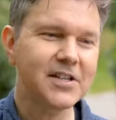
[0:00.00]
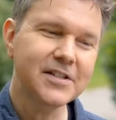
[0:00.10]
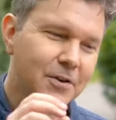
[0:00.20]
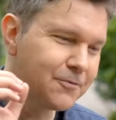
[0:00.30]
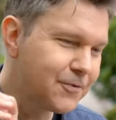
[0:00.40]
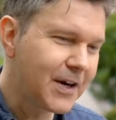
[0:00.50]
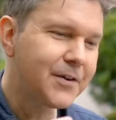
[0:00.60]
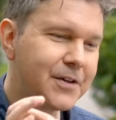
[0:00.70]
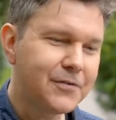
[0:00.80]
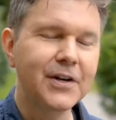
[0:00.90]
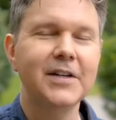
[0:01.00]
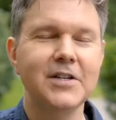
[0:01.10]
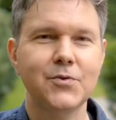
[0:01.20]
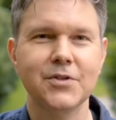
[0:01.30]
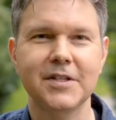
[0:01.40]
He's a very, very
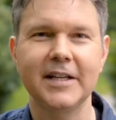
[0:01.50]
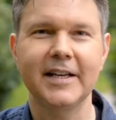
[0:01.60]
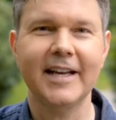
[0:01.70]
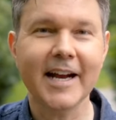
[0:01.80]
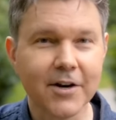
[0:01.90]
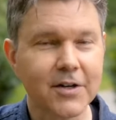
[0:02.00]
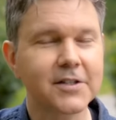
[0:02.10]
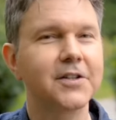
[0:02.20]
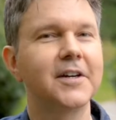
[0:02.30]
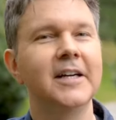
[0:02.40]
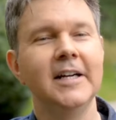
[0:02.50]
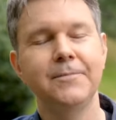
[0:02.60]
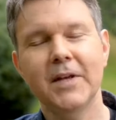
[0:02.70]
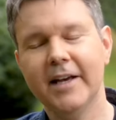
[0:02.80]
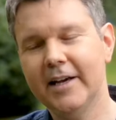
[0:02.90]
interesting character
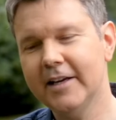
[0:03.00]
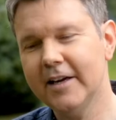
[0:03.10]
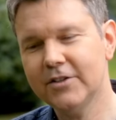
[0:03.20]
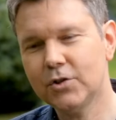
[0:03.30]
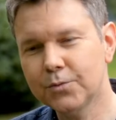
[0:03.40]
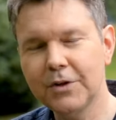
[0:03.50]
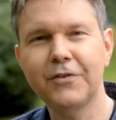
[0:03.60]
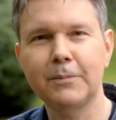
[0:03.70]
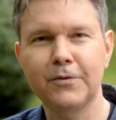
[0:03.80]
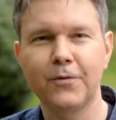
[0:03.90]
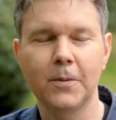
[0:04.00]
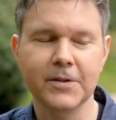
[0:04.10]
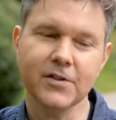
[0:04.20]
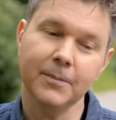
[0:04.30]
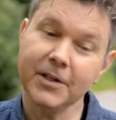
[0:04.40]
and a terrific
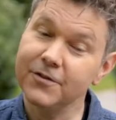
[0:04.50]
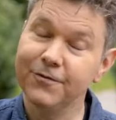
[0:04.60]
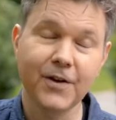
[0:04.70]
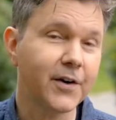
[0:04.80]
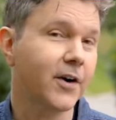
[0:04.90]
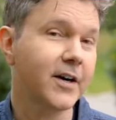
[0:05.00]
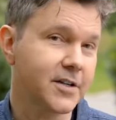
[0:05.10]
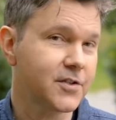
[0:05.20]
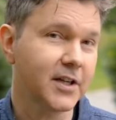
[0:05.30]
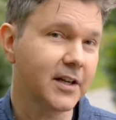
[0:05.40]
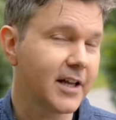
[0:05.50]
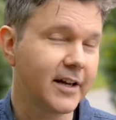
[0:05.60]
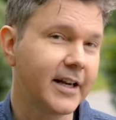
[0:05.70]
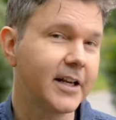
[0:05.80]
performance there, but it's very hard to single out